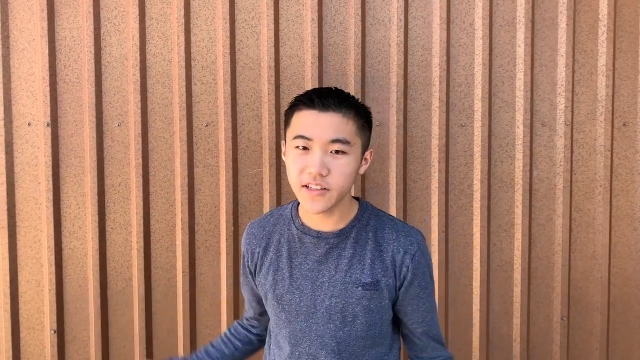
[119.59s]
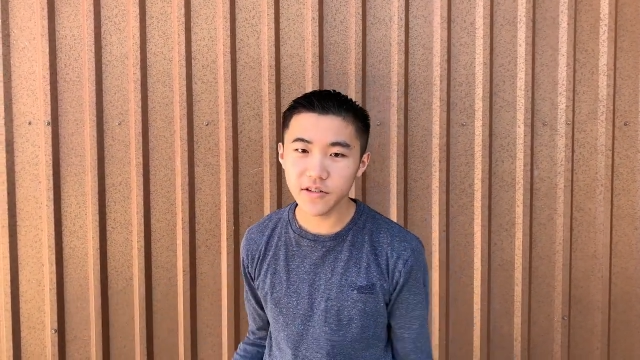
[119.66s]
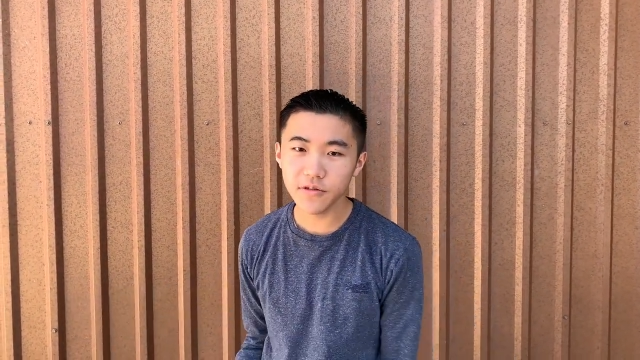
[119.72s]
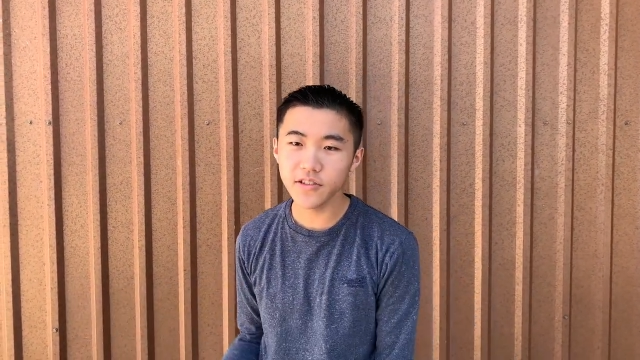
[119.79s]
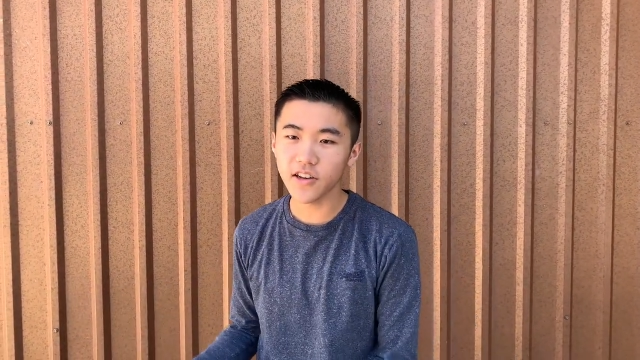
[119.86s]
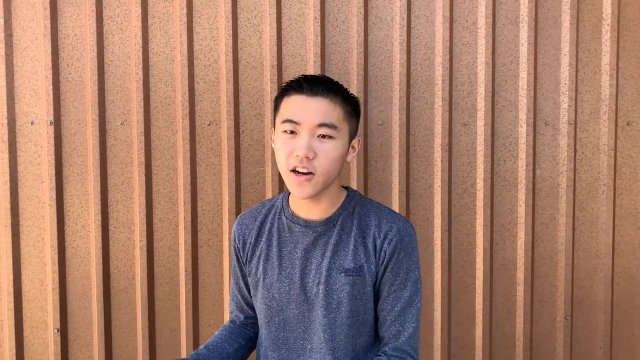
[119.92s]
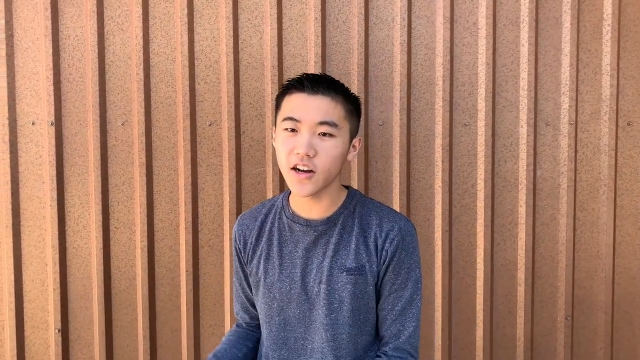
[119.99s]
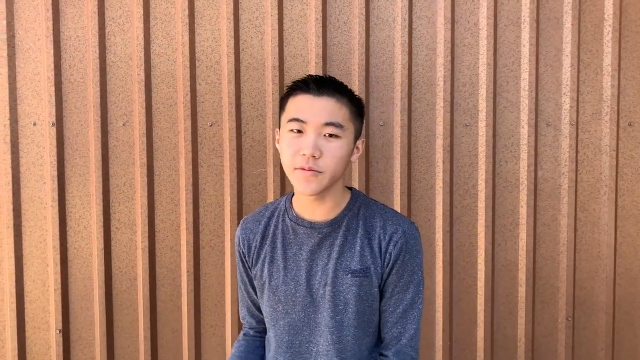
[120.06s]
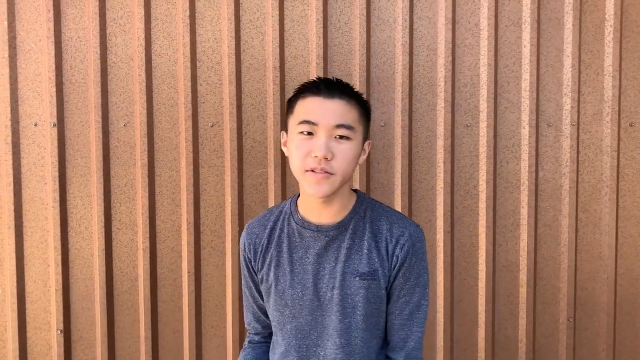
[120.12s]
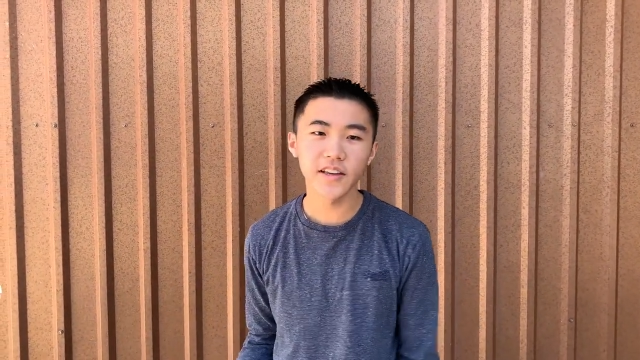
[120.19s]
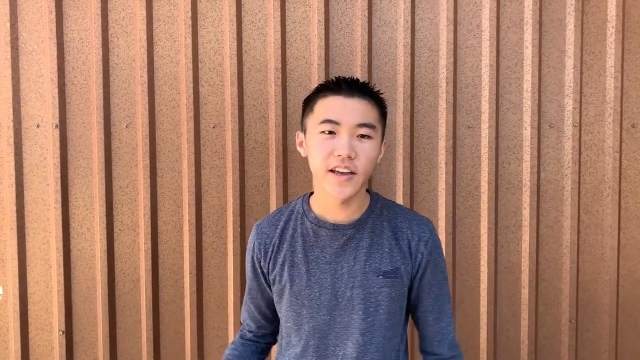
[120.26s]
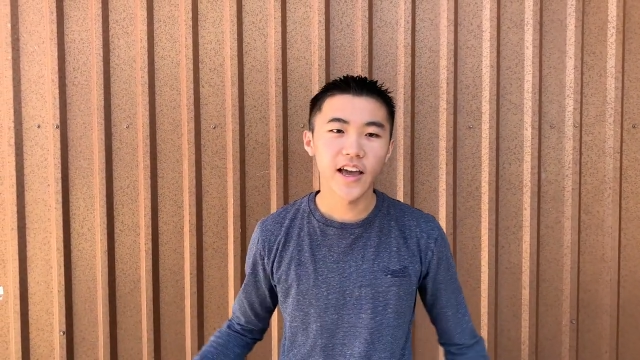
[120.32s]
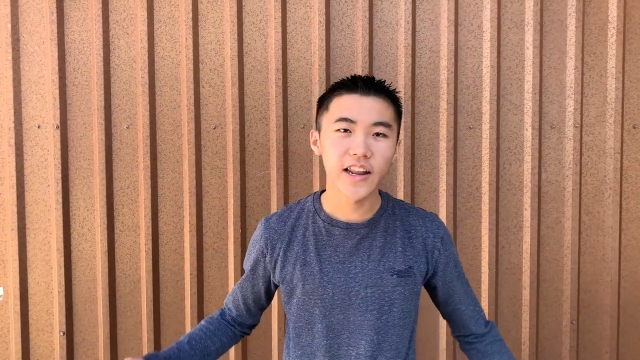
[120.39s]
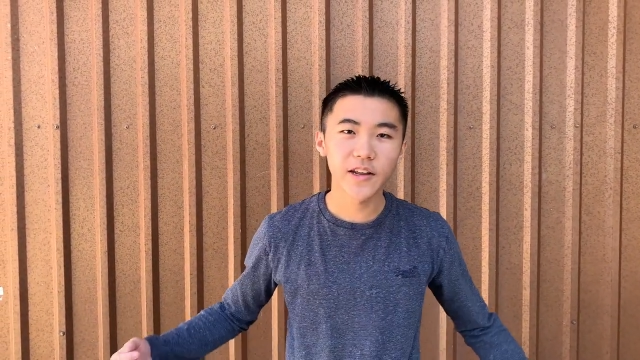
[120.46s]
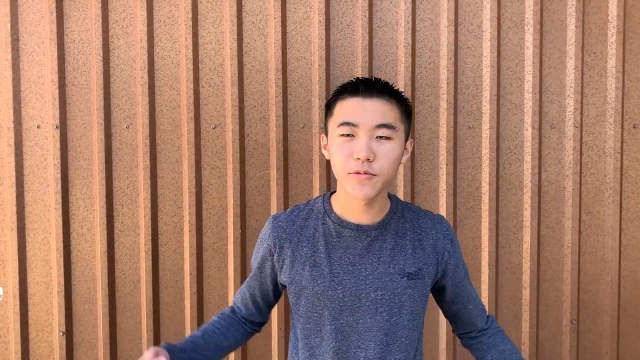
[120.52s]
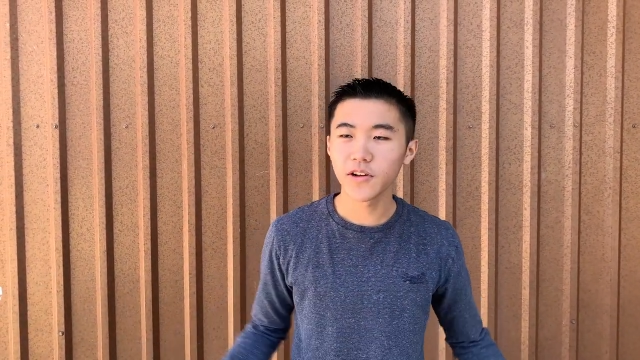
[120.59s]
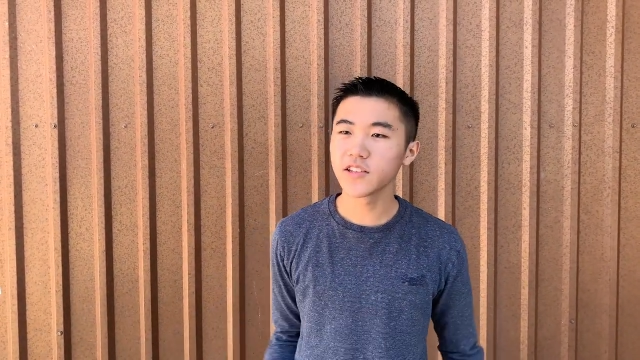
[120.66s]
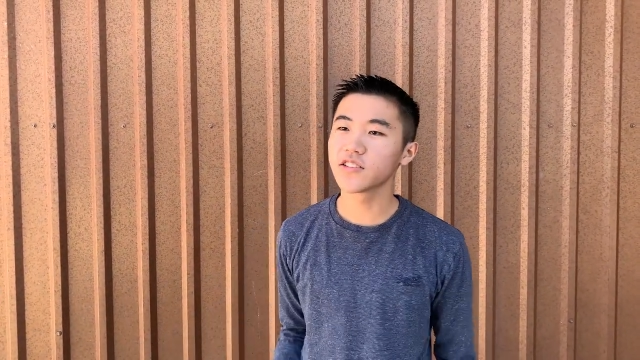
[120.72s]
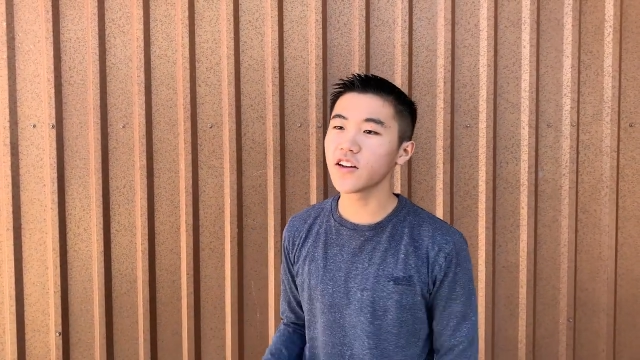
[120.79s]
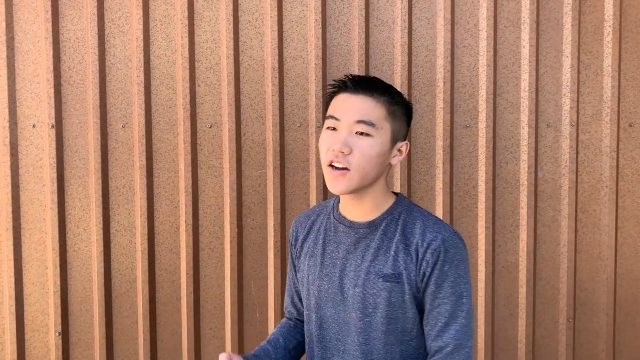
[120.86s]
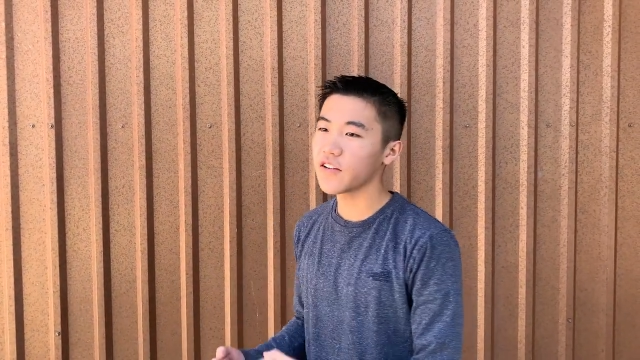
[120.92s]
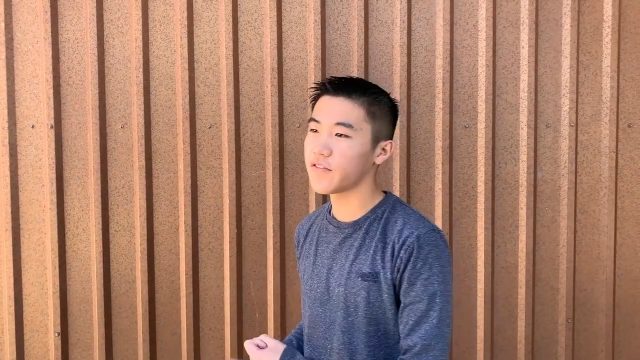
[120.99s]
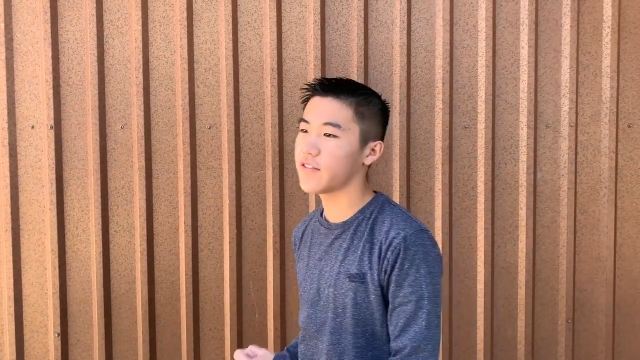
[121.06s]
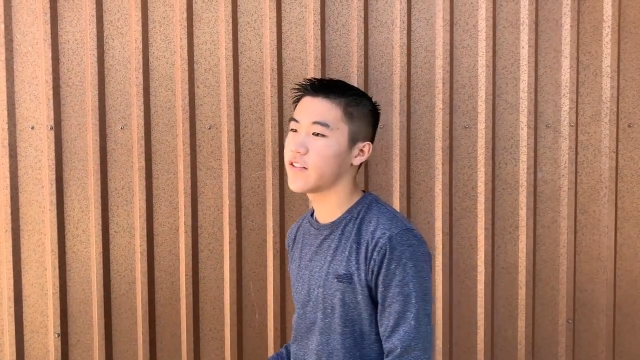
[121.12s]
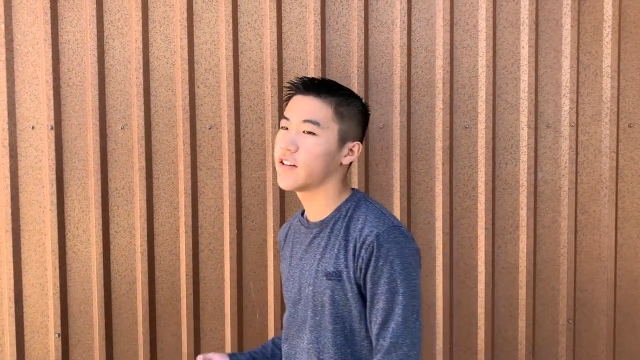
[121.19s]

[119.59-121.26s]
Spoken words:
into his arms, and he runs off.